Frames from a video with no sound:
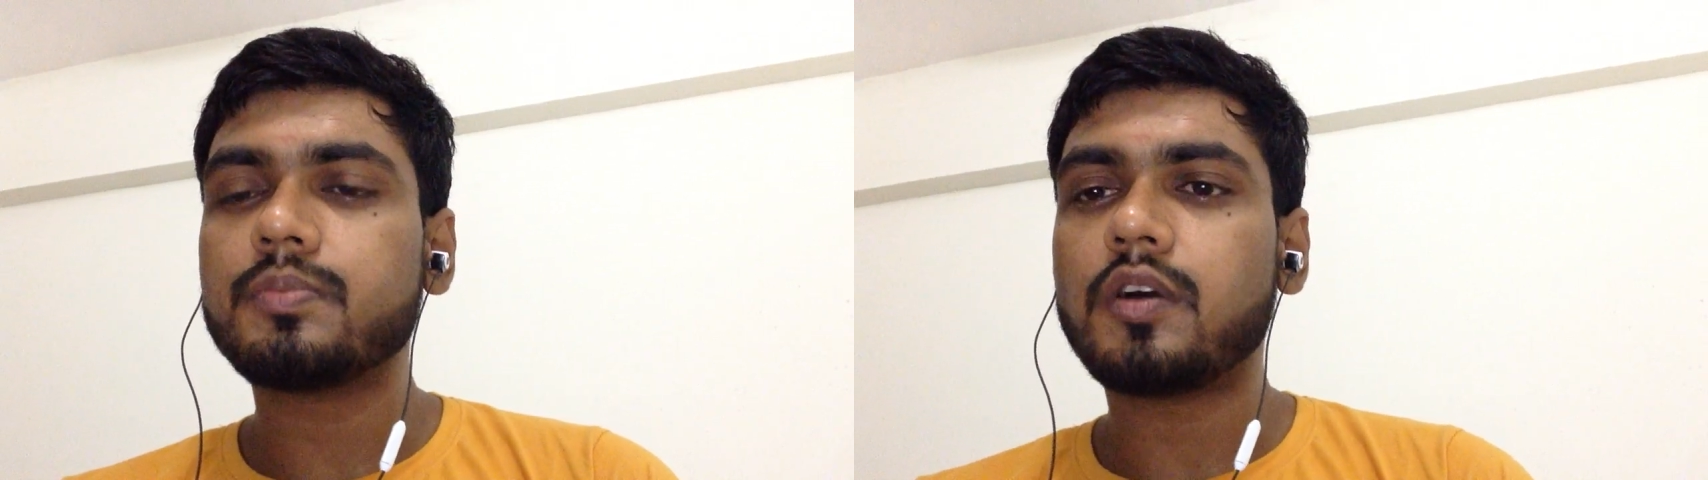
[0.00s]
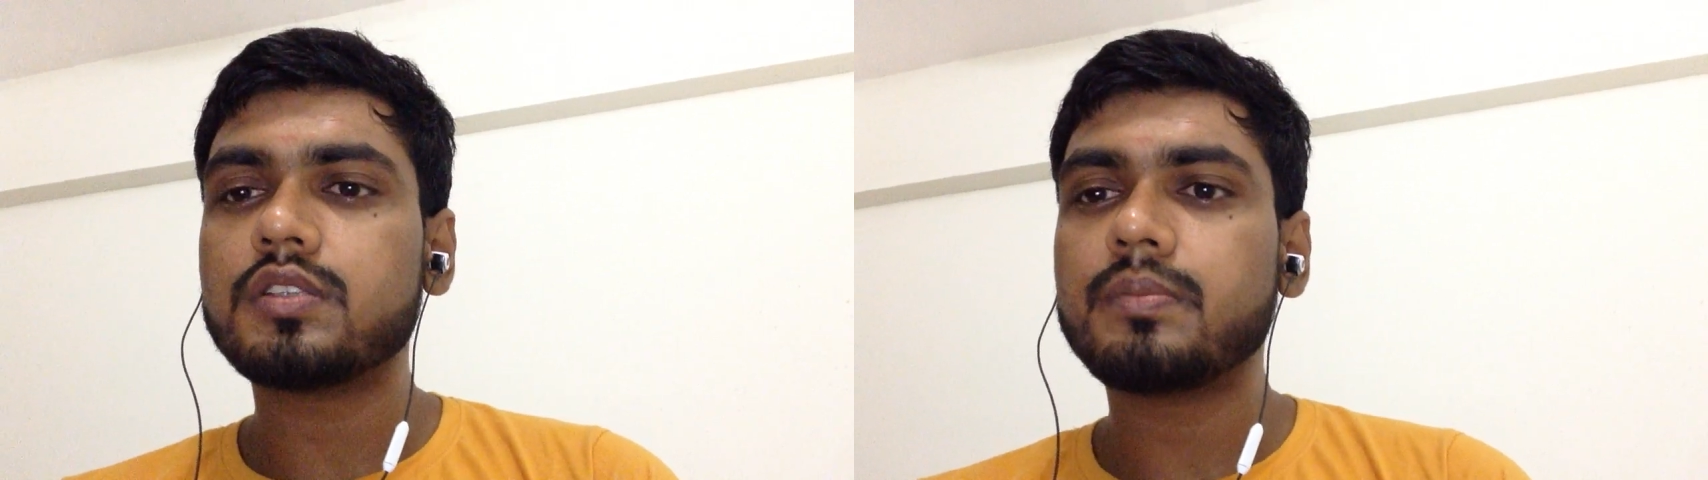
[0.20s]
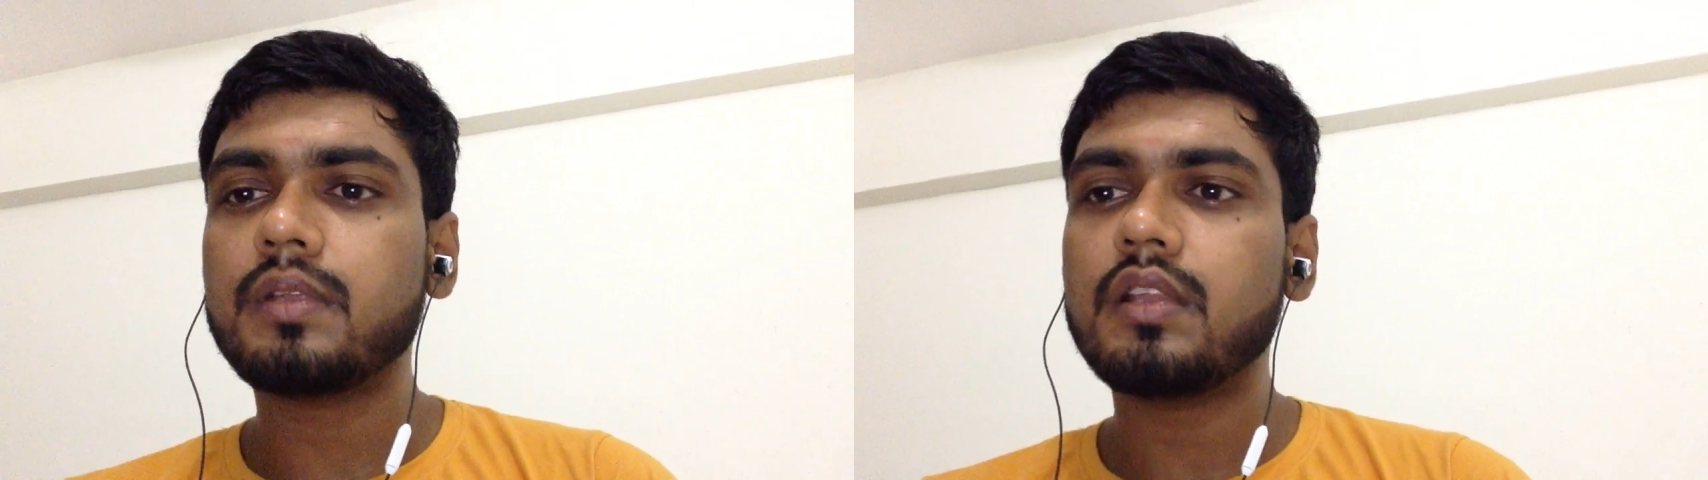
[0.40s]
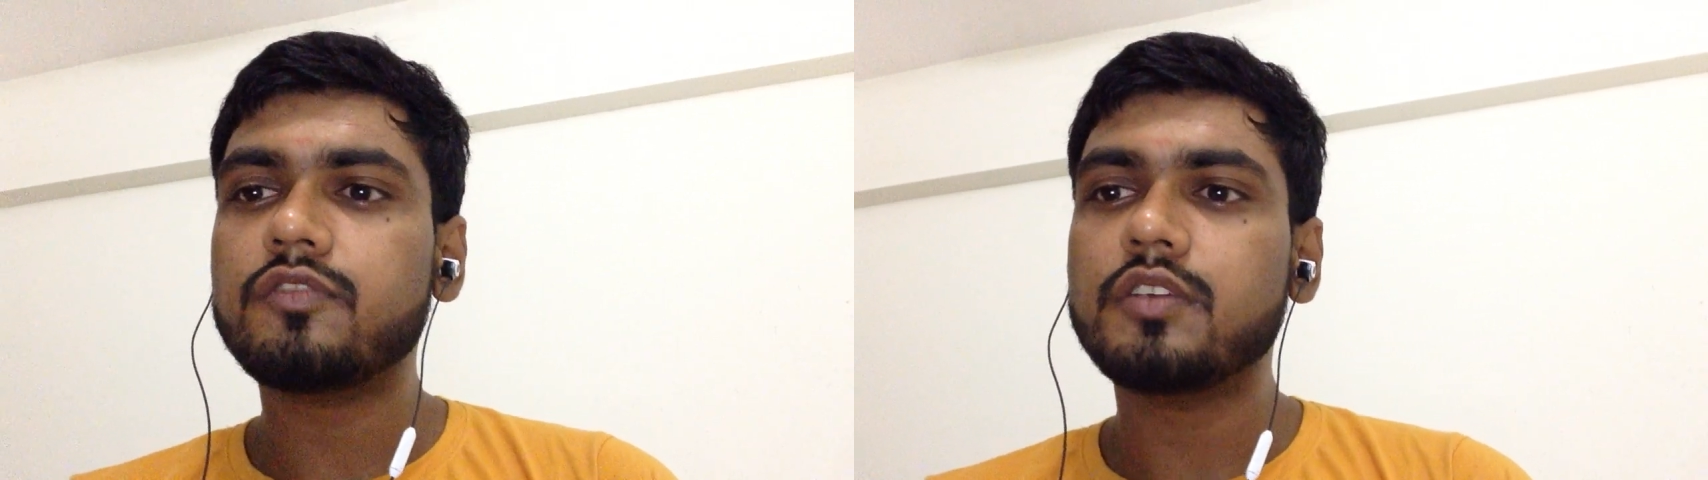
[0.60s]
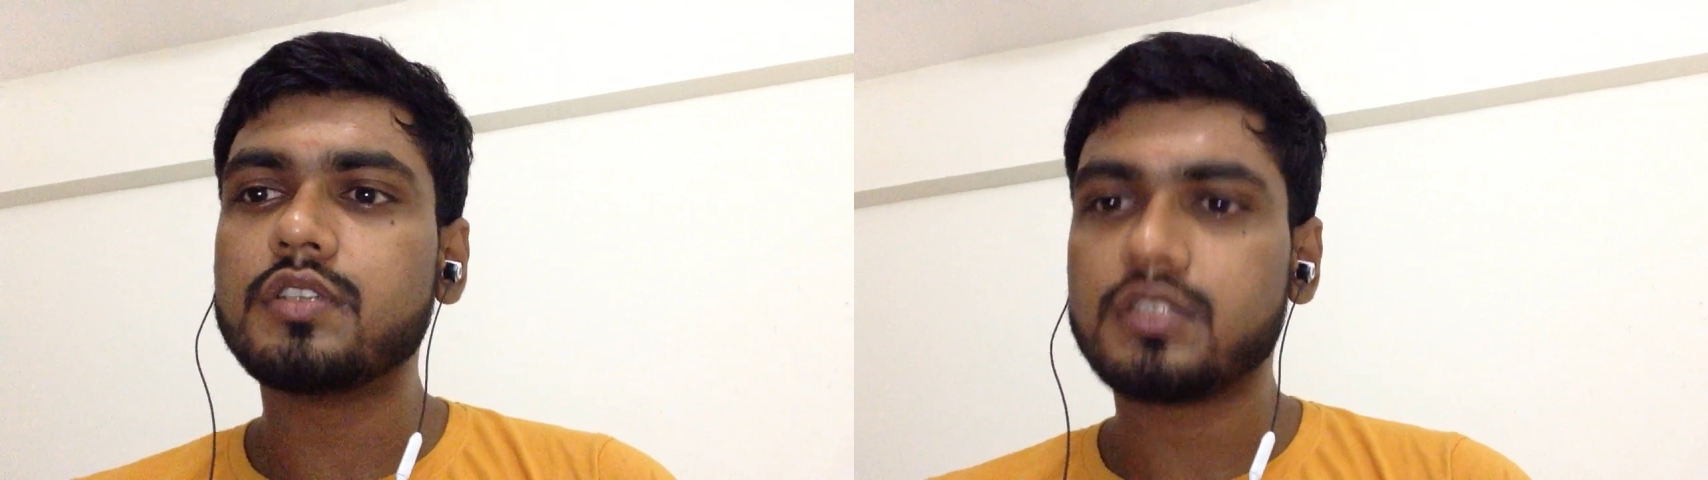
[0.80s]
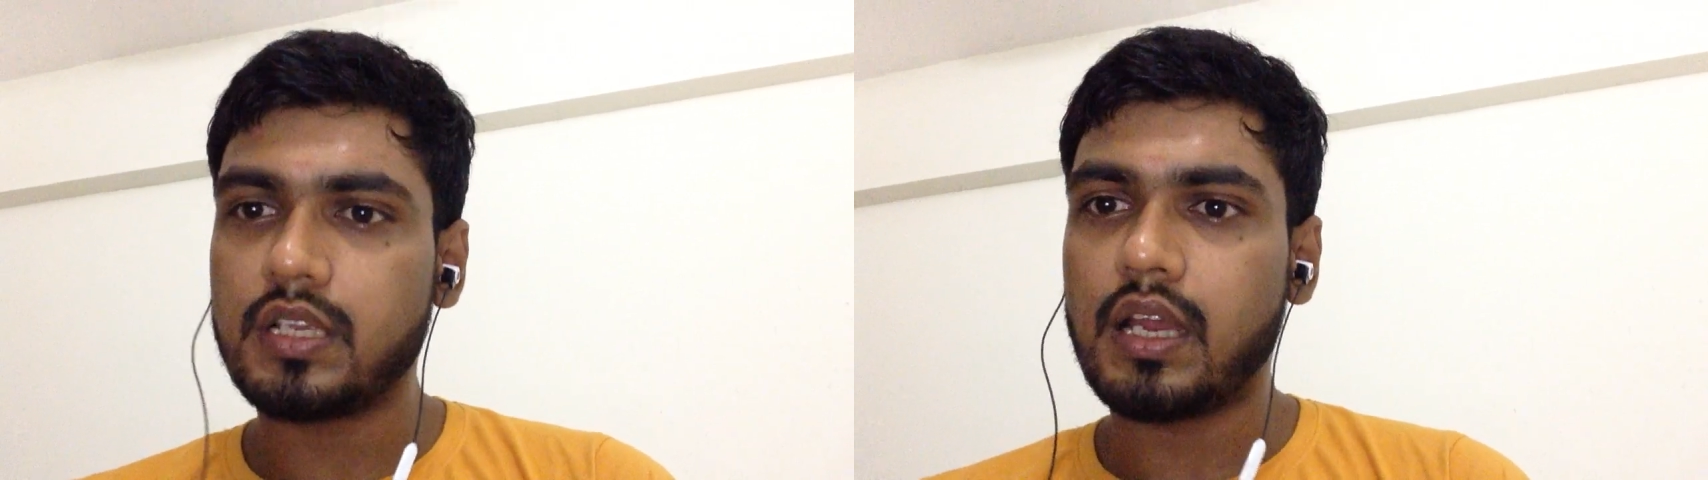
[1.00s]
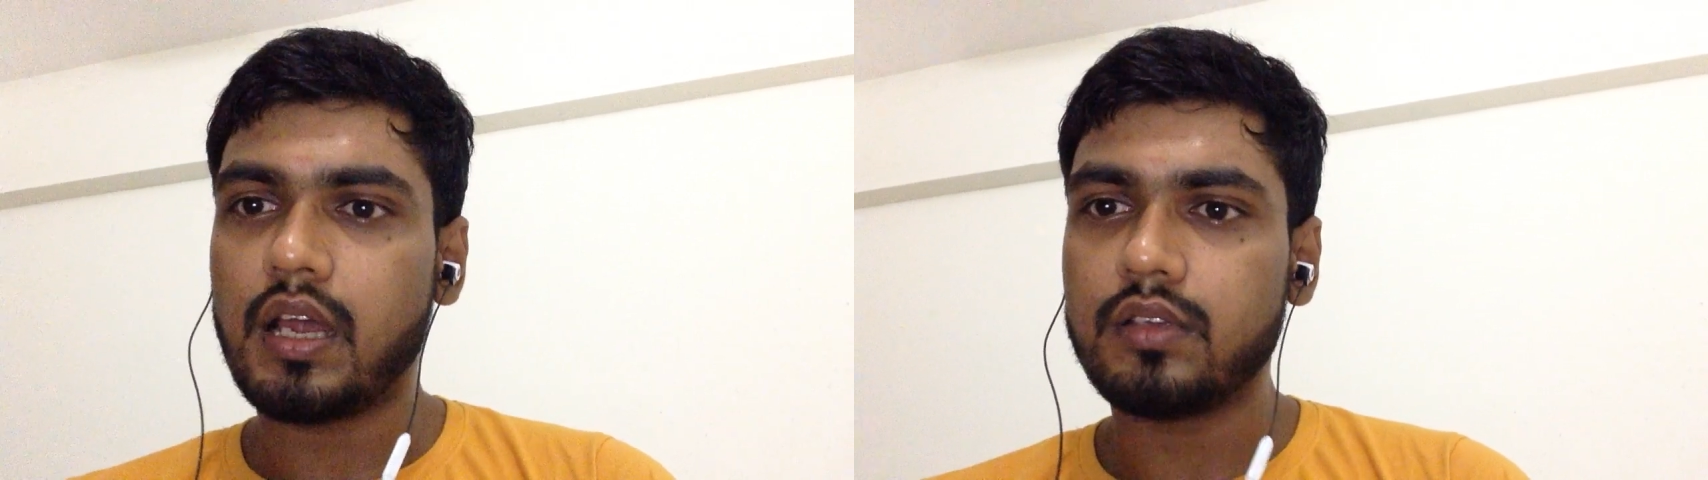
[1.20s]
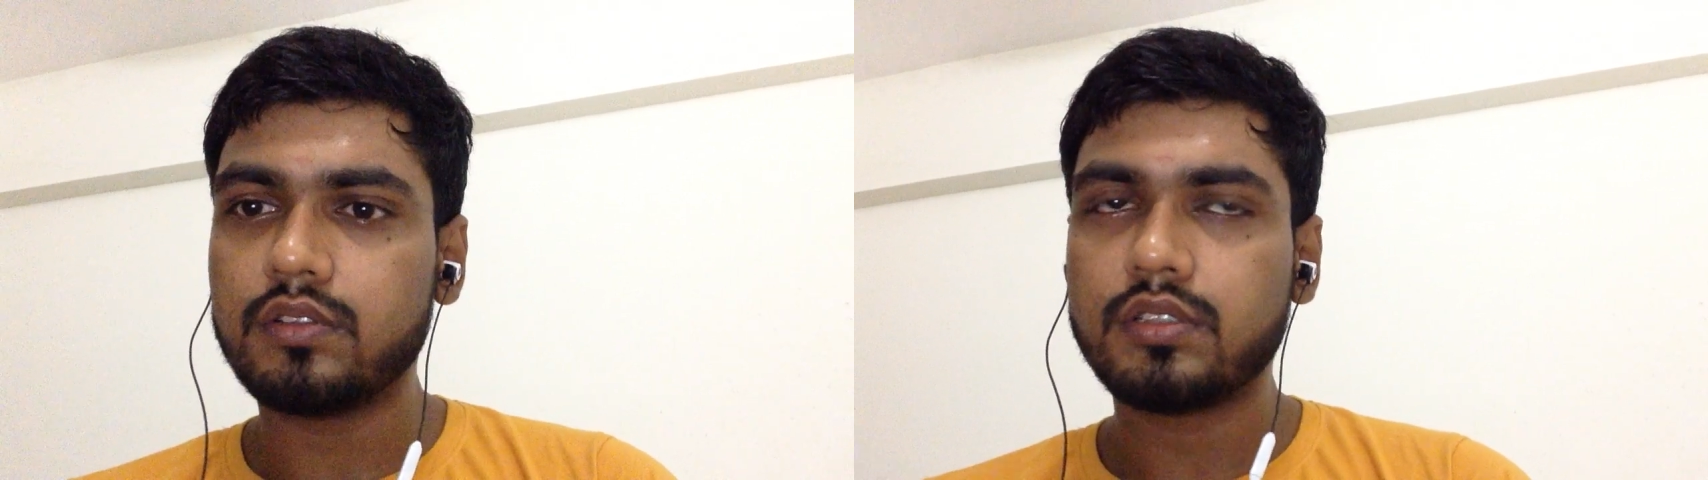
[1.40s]
possible future
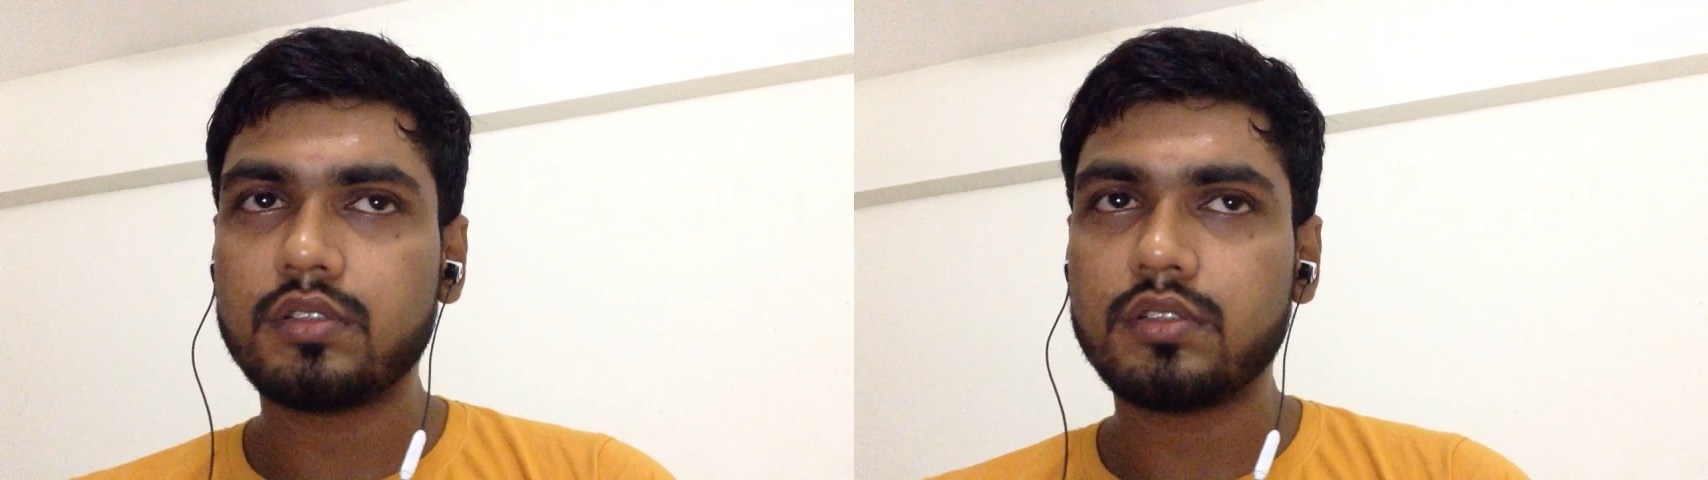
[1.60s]
scenarios.